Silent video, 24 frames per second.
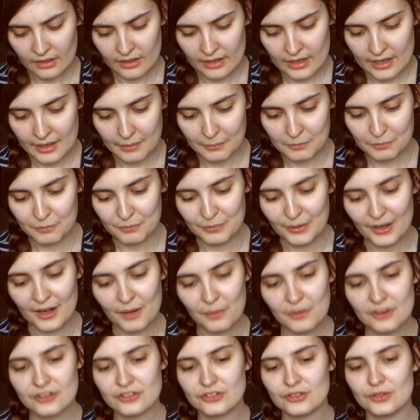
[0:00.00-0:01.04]
But I
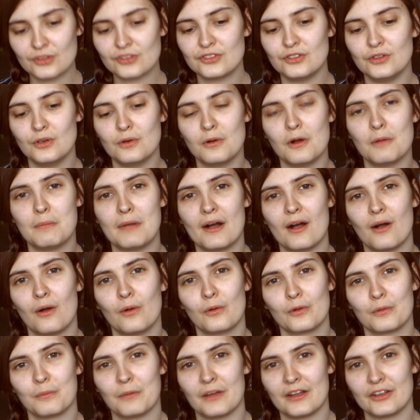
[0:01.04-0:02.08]
wanted to talk to you
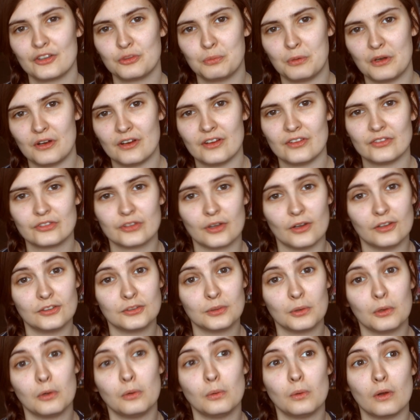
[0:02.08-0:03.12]
about my experience going
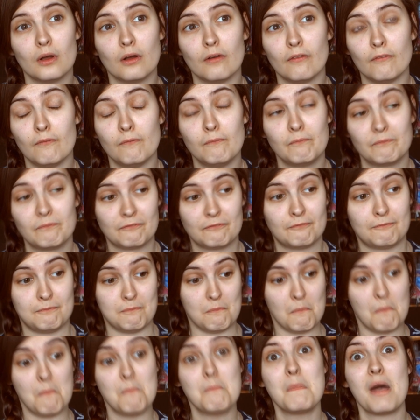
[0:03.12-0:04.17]
to a
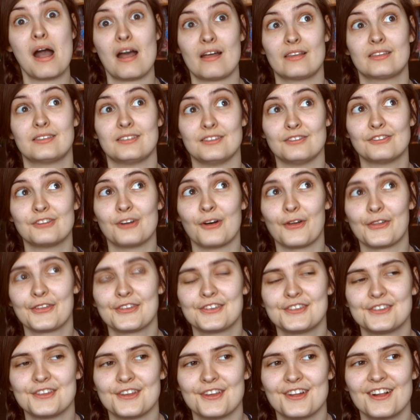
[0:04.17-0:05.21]
massive
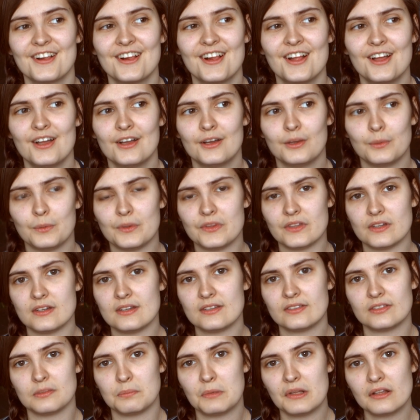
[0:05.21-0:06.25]
concert with a
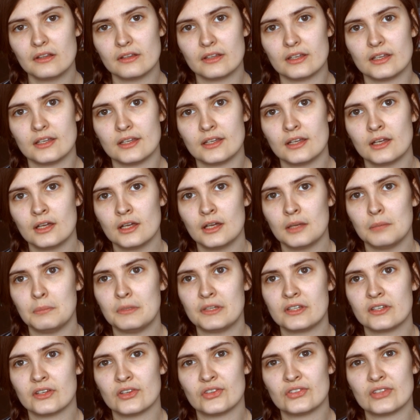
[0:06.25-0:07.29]
disability,
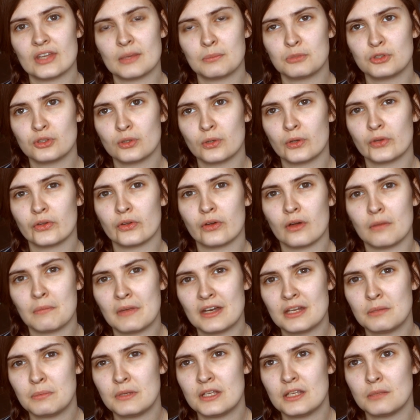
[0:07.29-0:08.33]
because I'm sure there are
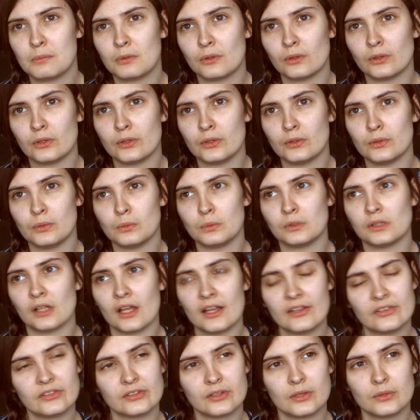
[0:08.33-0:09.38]
many people who would
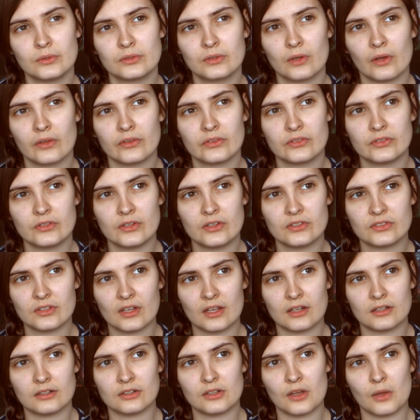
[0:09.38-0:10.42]
like to go to concerts
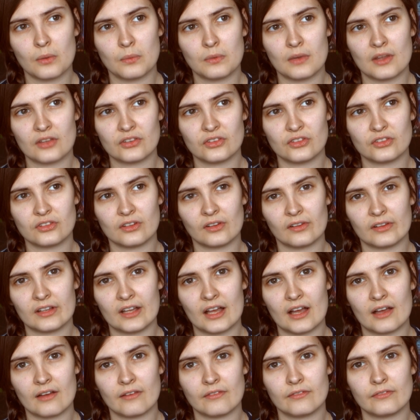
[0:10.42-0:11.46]
and don't necessarily
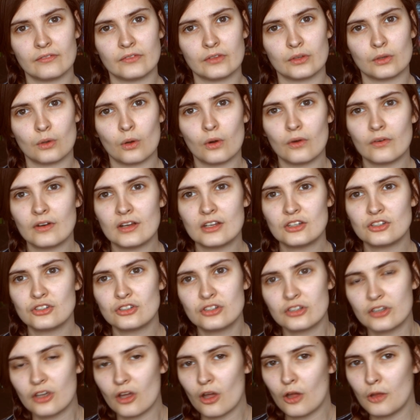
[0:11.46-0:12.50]
have the courage
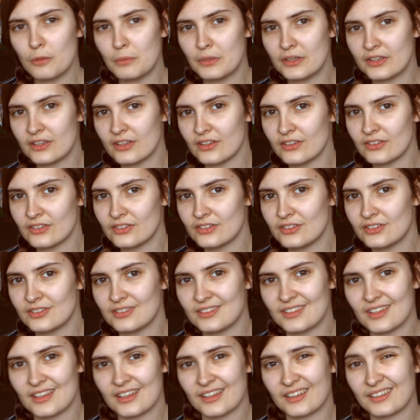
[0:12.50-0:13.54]
to go because
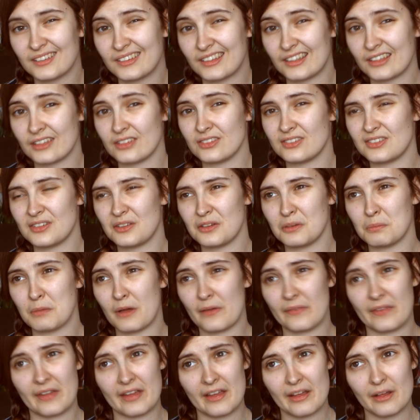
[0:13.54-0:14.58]
they're concerned
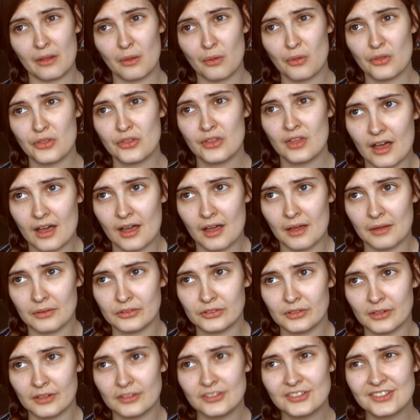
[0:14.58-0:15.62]
about their health.
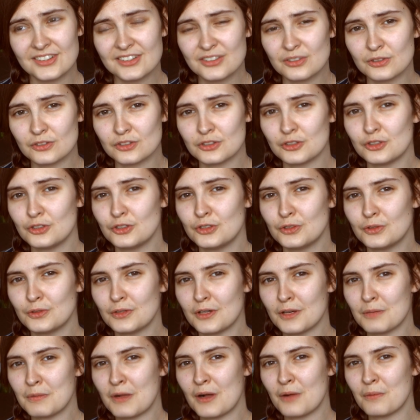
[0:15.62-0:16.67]
So I'm just going to talk to you
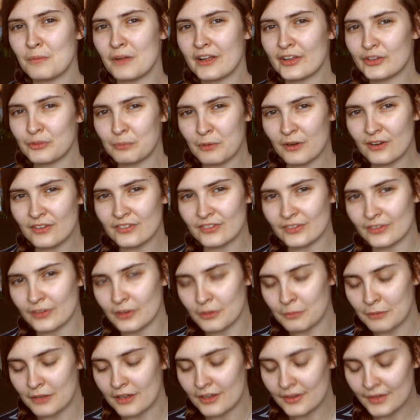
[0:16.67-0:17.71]
about my experience a
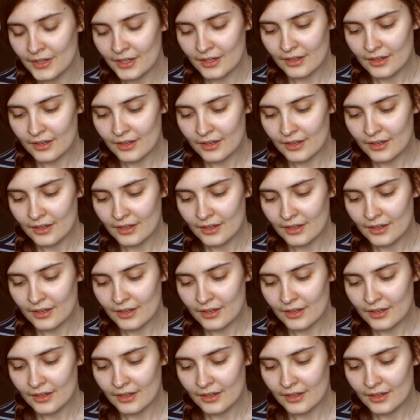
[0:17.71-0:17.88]
little bit.